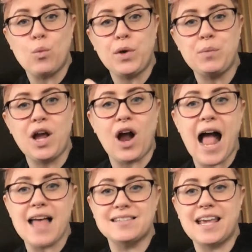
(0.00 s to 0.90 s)
when we are
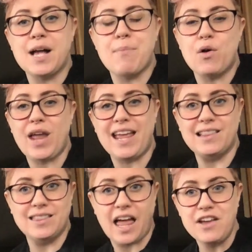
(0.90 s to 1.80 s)
asking about a
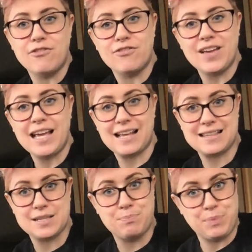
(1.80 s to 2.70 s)
life
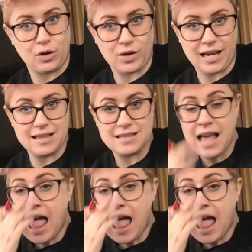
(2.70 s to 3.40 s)
experience.